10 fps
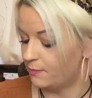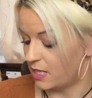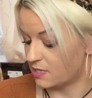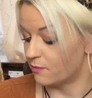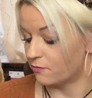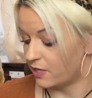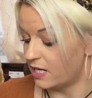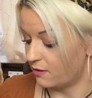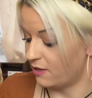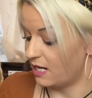Person
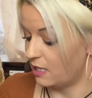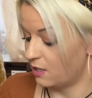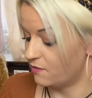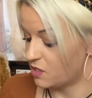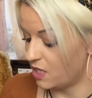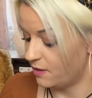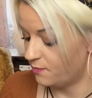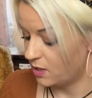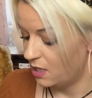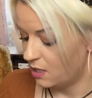really, really loves you.
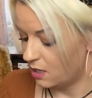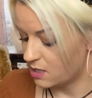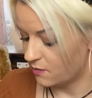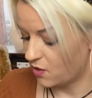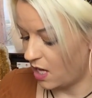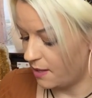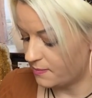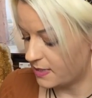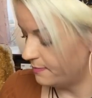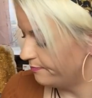Lots of
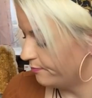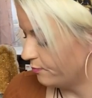cups,